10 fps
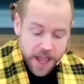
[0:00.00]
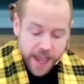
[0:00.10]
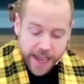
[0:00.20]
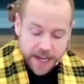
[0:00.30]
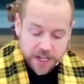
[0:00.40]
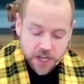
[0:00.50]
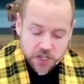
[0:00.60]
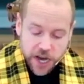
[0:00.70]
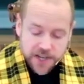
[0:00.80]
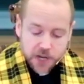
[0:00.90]
"And
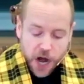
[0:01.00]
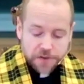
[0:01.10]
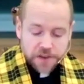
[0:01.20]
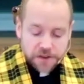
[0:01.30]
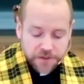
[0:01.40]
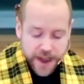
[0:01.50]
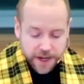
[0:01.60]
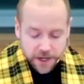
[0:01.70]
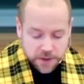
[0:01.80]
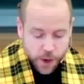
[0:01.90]
chase off
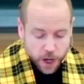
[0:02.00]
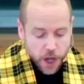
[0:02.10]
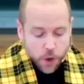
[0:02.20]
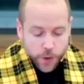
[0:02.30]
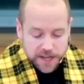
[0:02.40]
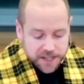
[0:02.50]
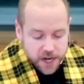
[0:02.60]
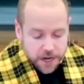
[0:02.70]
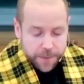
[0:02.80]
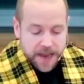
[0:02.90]
invaders while
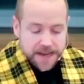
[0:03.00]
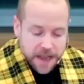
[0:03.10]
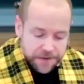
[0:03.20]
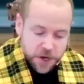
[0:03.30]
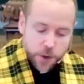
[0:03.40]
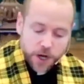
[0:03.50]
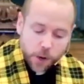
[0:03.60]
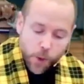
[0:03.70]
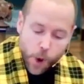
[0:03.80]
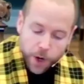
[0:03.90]
rescuing my nephew in a
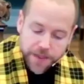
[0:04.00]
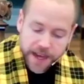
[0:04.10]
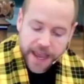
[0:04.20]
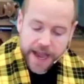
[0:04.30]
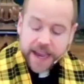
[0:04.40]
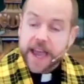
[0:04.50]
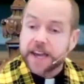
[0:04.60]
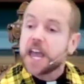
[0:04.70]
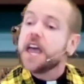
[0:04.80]
war that I had